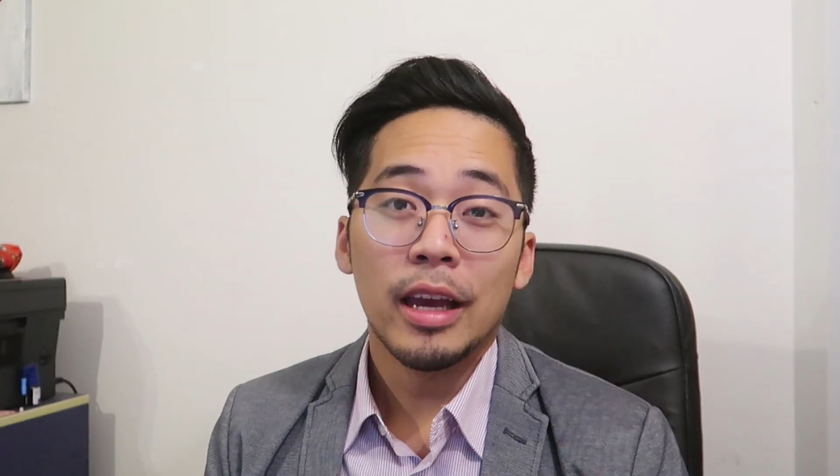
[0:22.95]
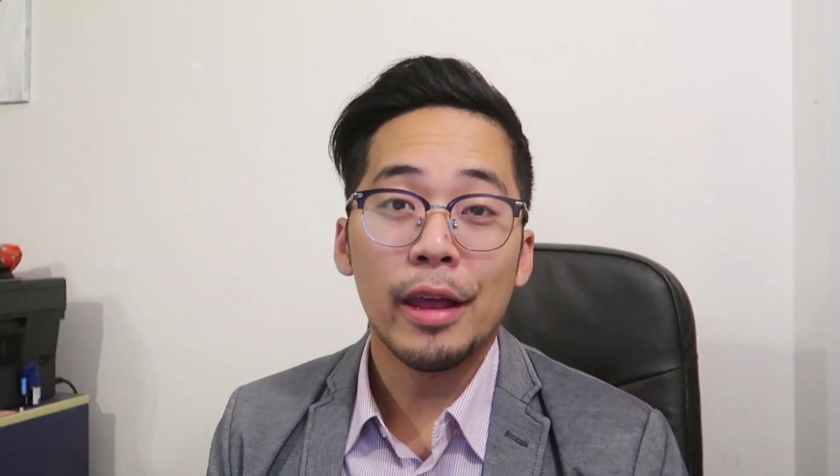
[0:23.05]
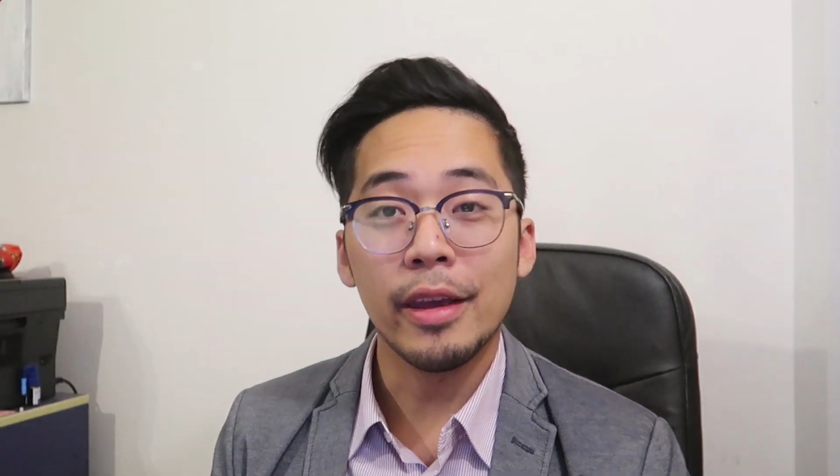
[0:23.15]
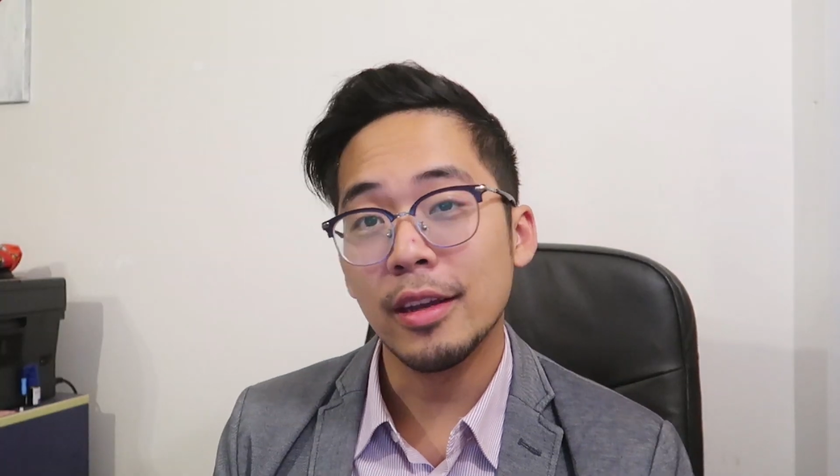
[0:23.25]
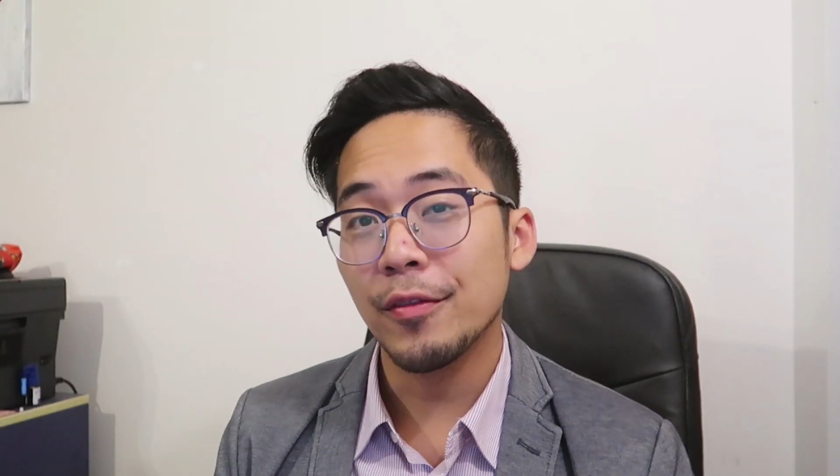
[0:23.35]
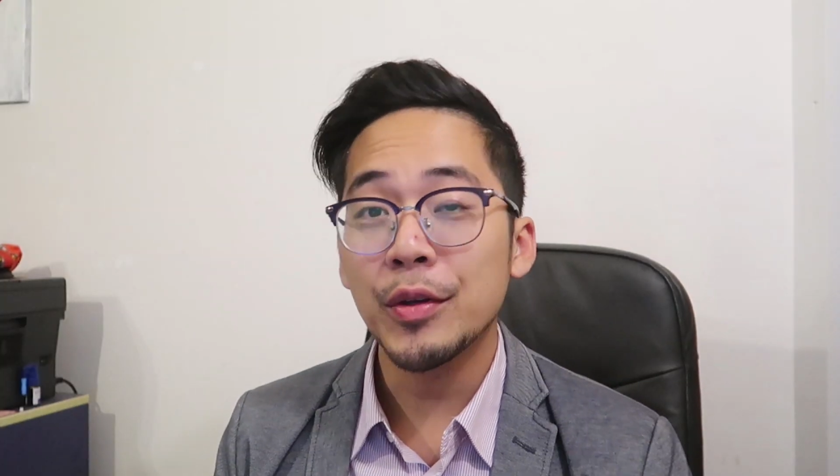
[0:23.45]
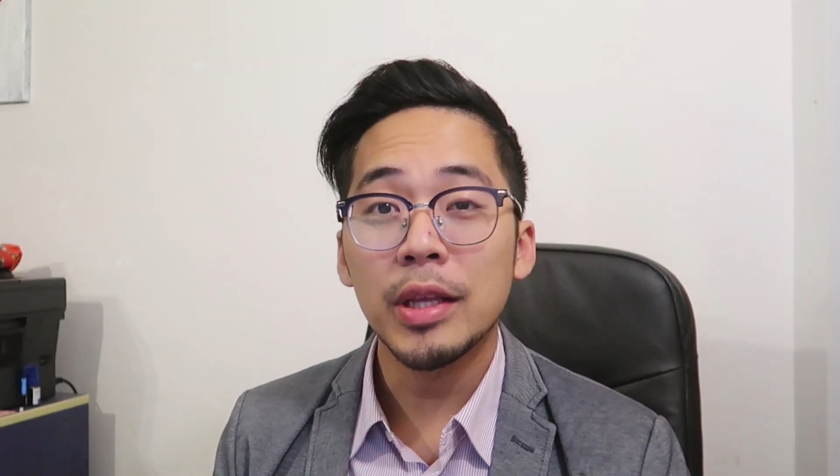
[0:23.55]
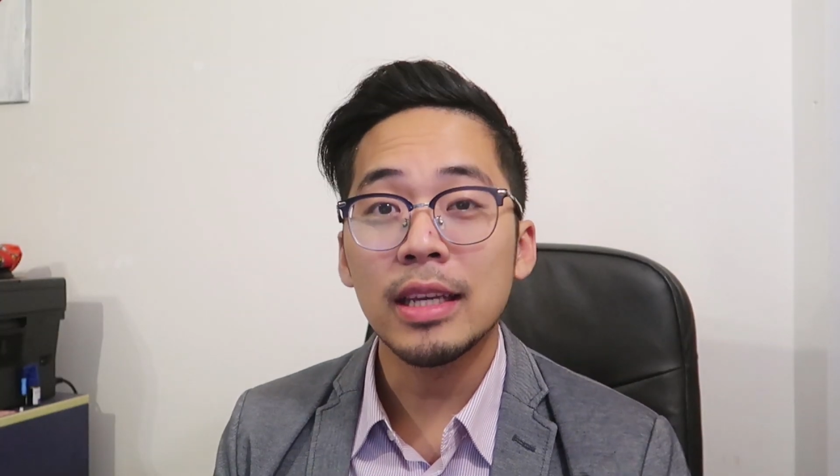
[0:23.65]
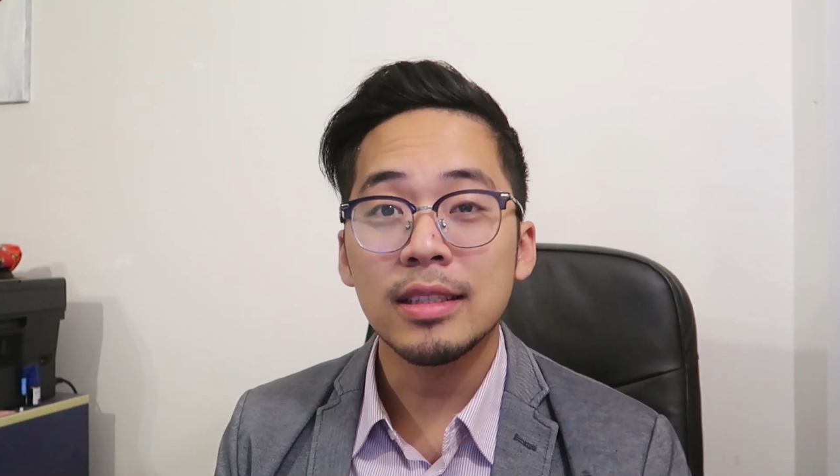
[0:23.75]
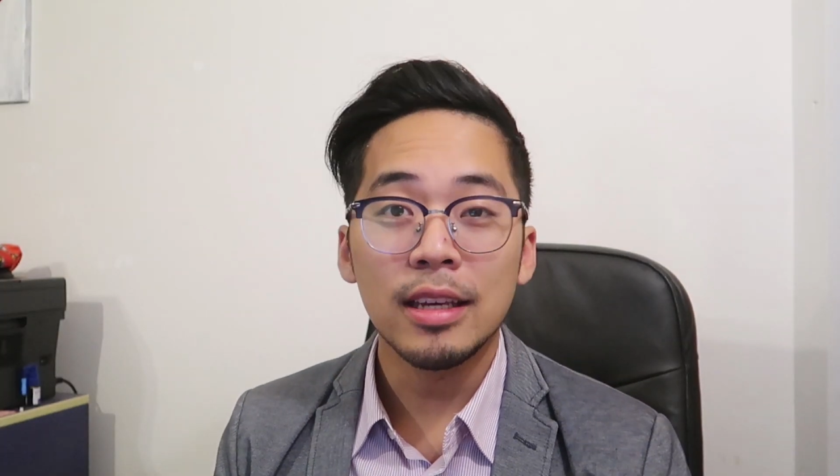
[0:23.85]
And then a few
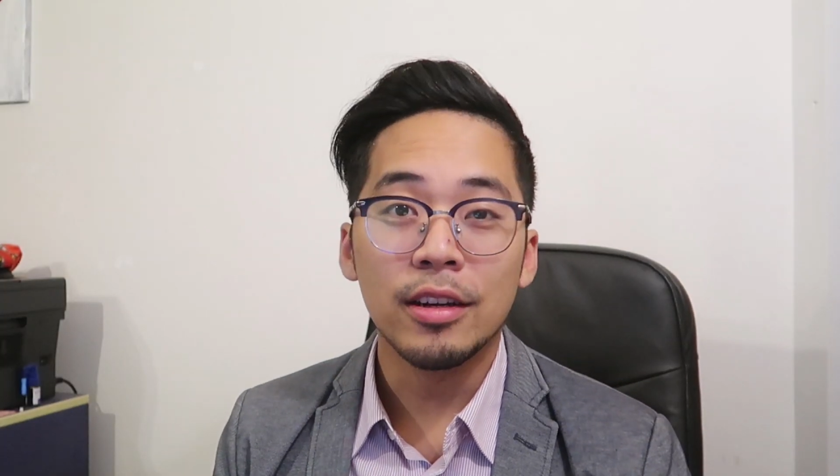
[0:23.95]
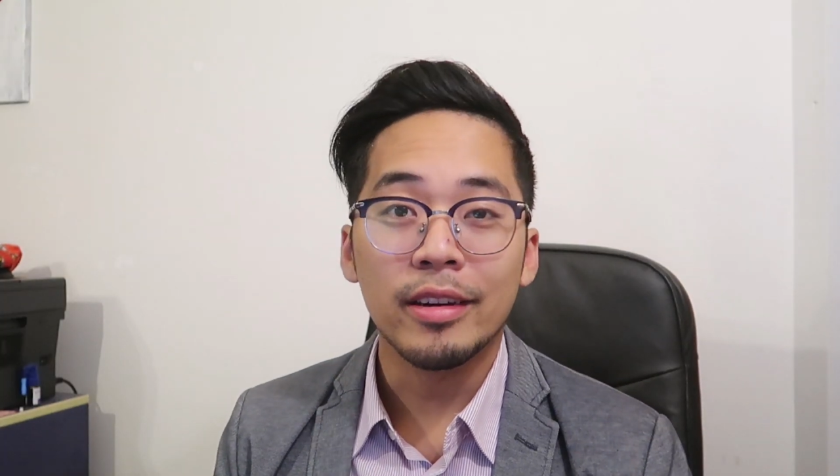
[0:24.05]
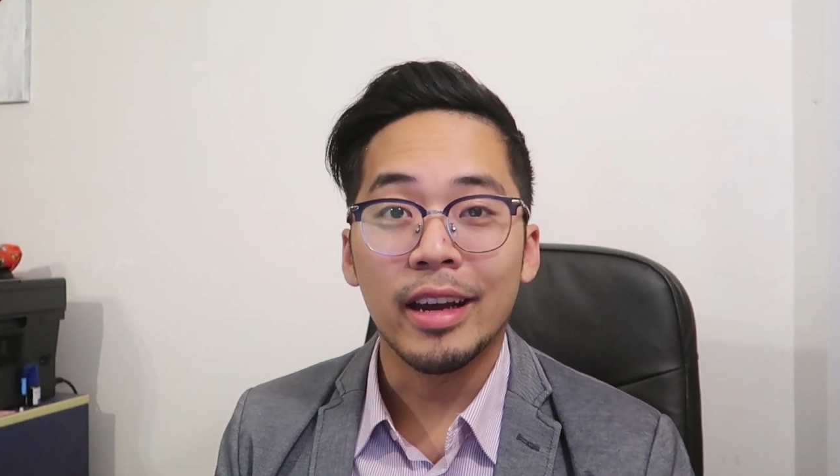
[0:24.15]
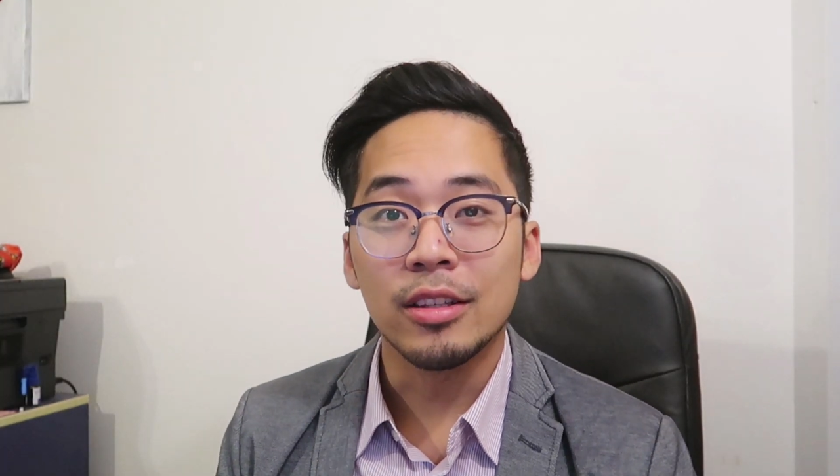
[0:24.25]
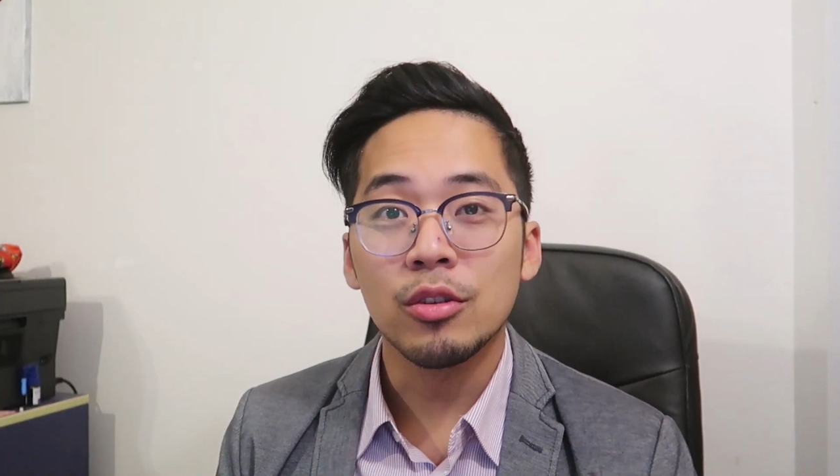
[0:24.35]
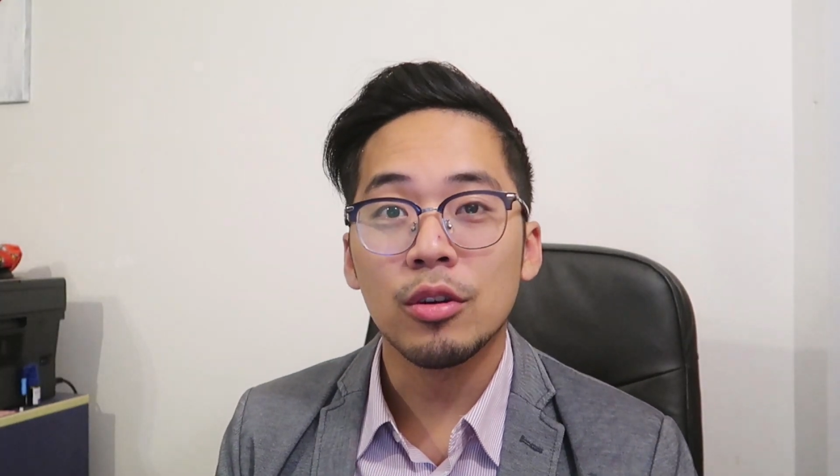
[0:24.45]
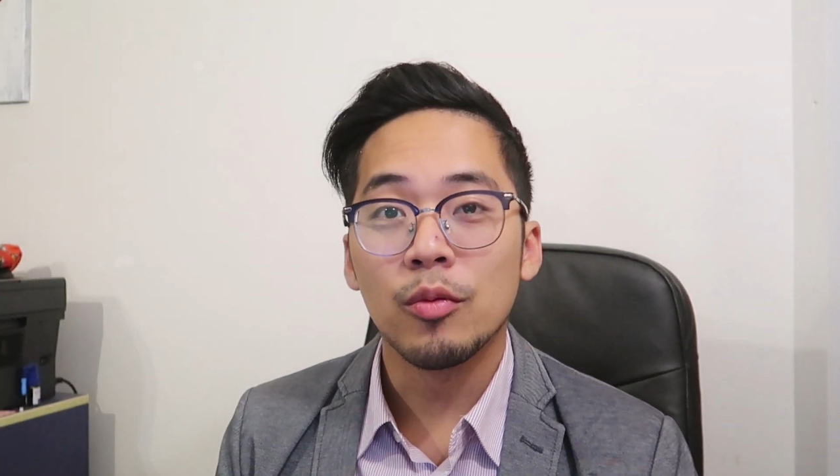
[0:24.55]
days later, as you